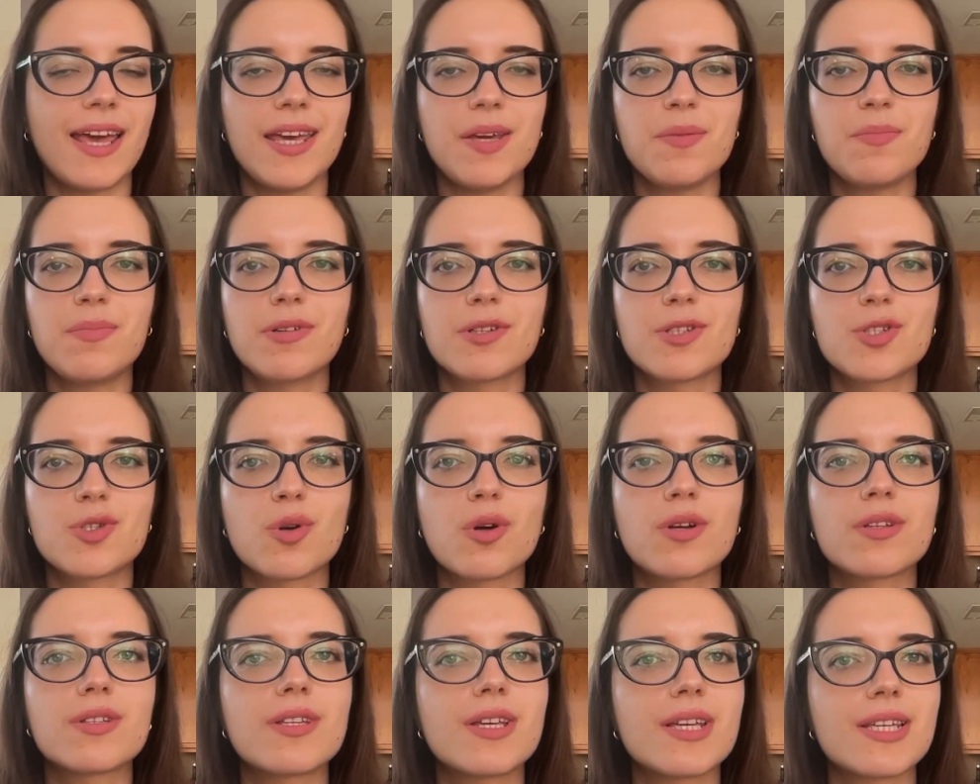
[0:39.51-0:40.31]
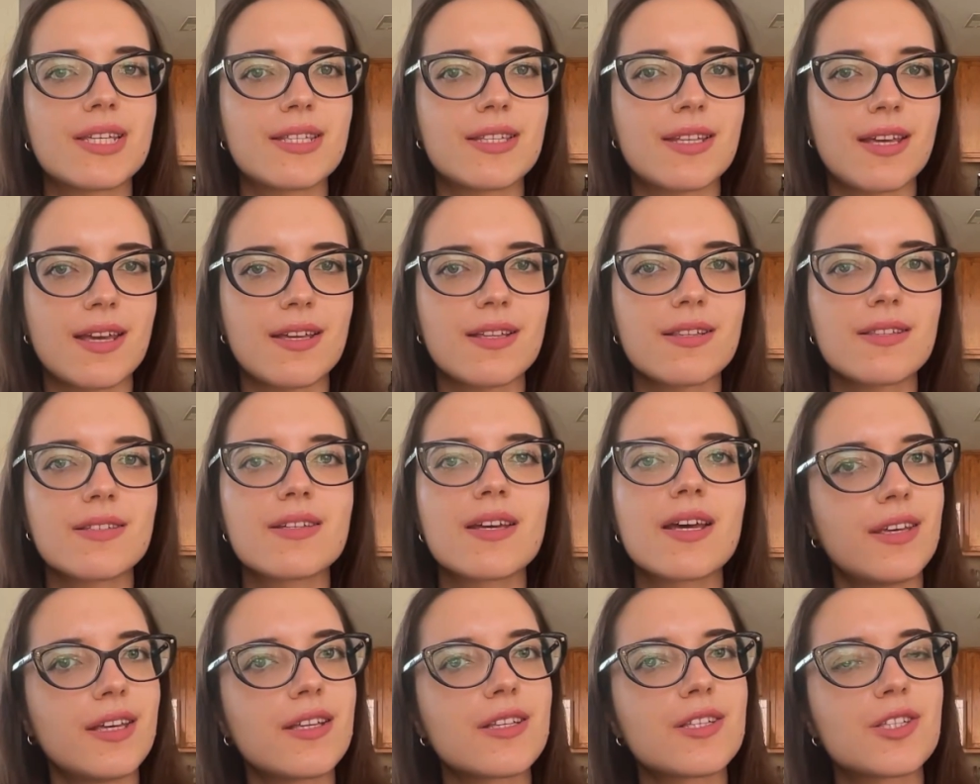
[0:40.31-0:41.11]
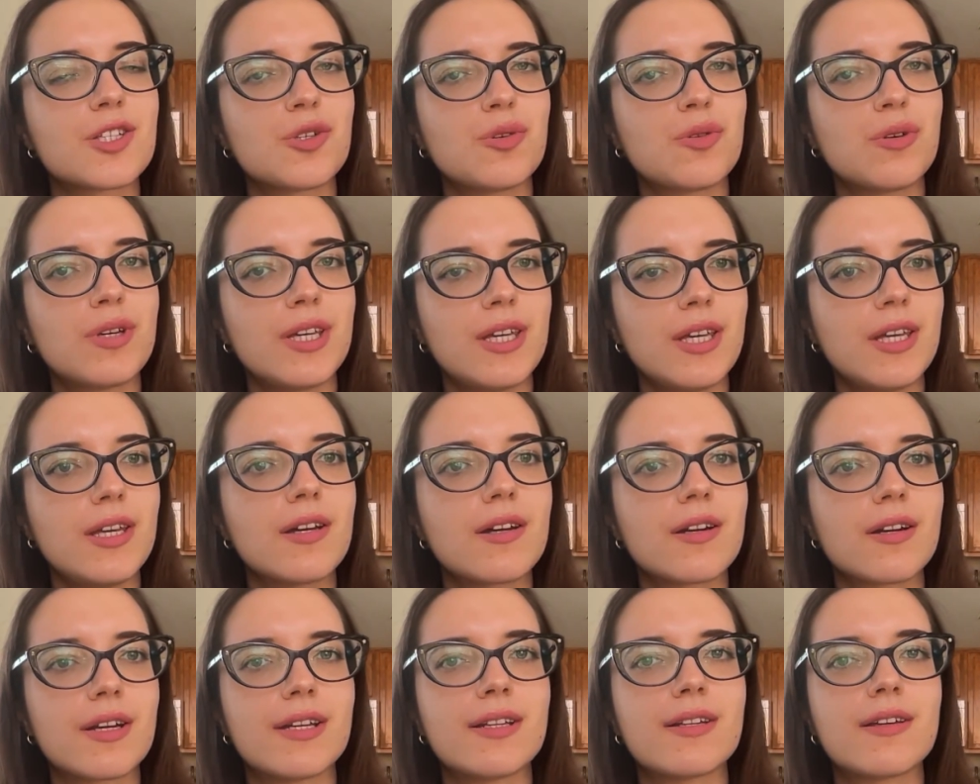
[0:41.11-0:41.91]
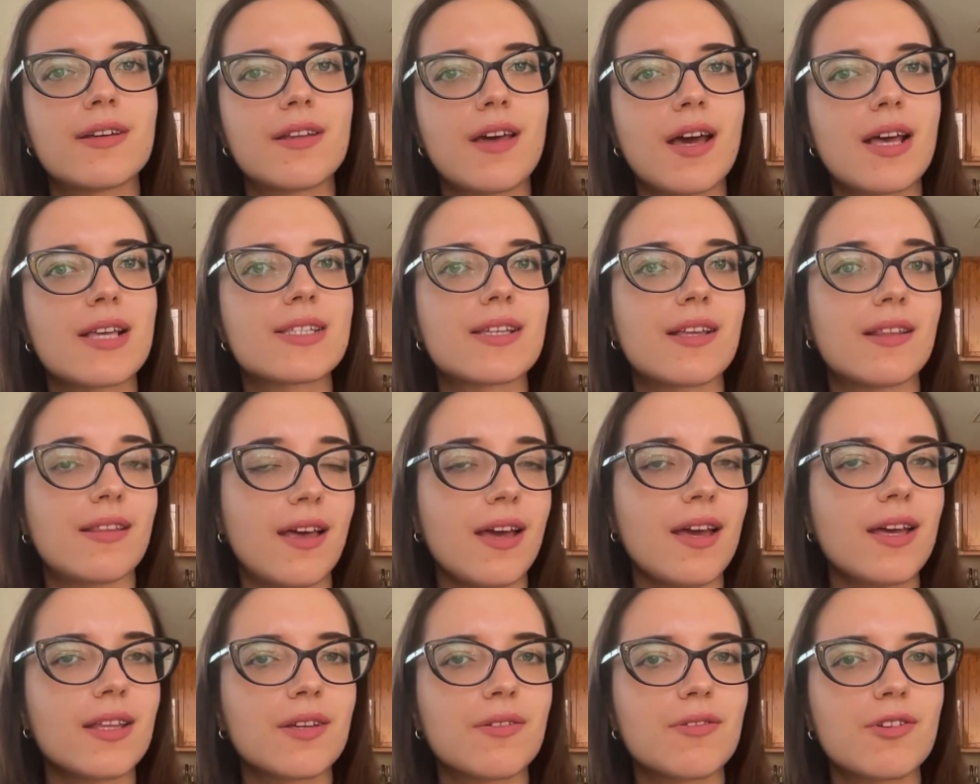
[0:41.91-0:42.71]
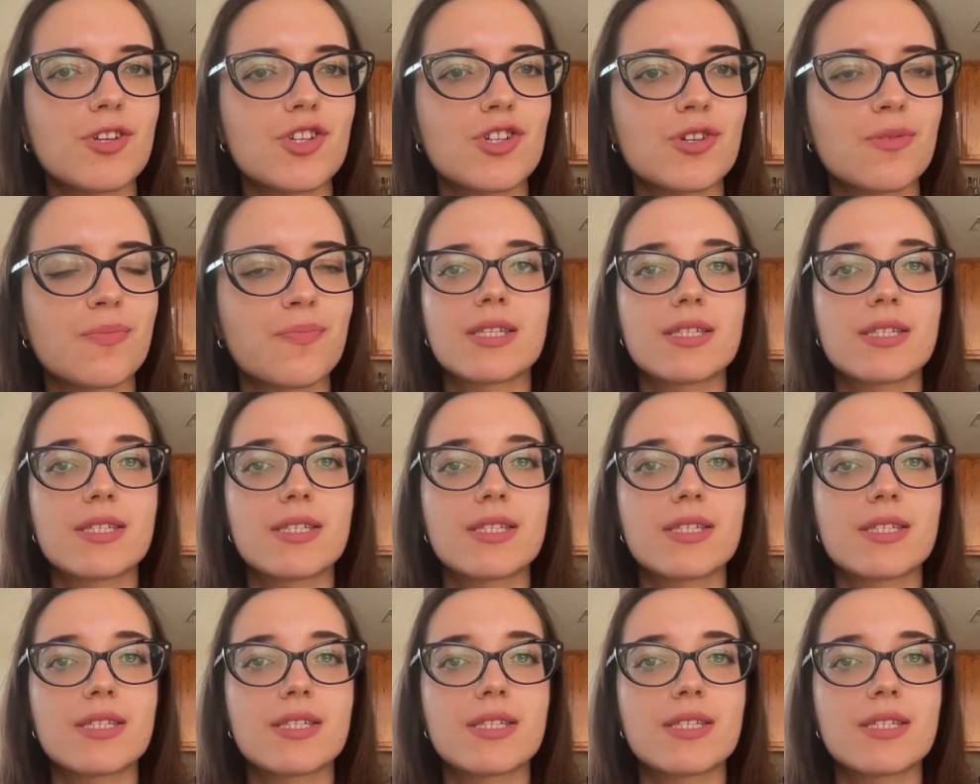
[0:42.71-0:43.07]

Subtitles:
able to understand things you hear in another language,